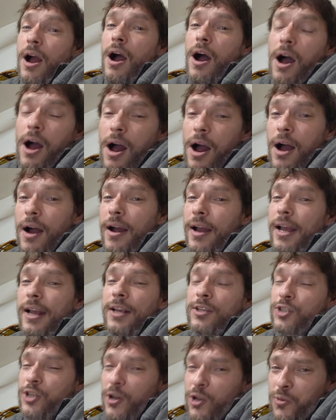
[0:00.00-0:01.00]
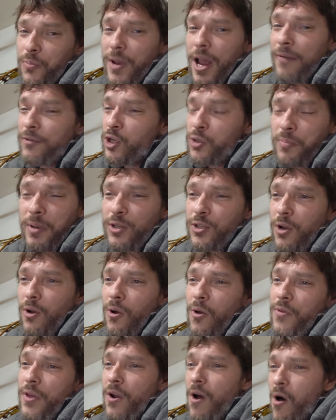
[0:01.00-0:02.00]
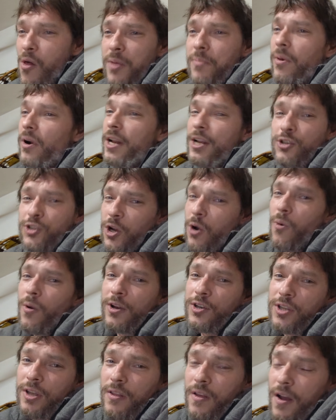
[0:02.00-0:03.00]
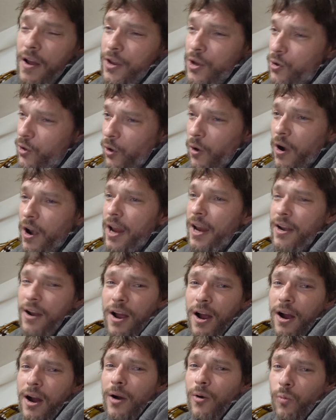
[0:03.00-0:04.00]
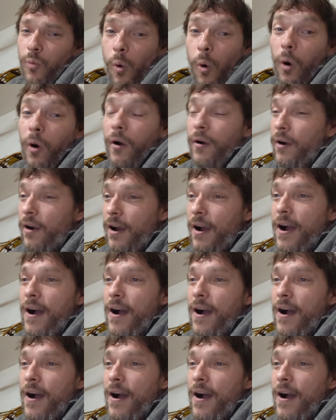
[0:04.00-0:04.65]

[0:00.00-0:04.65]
Uh, excuse me. I've just been told that all the money's going to the Ukraine, uh, war.